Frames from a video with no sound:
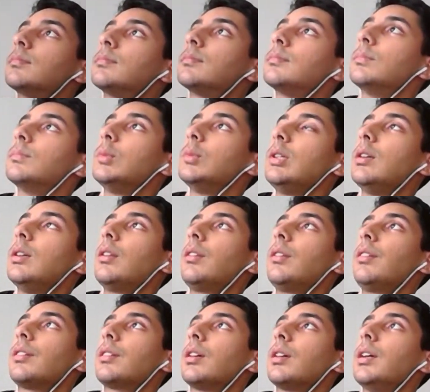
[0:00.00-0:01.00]
What
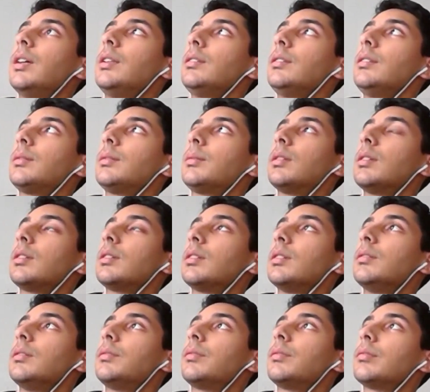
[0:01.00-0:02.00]
other guidance would I
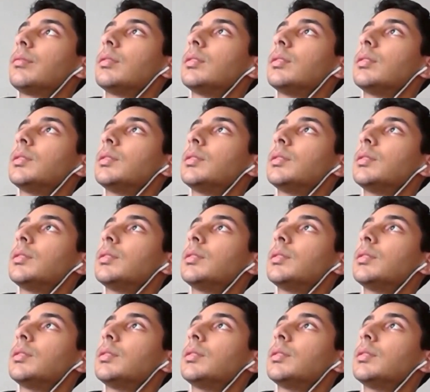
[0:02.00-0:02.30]
give?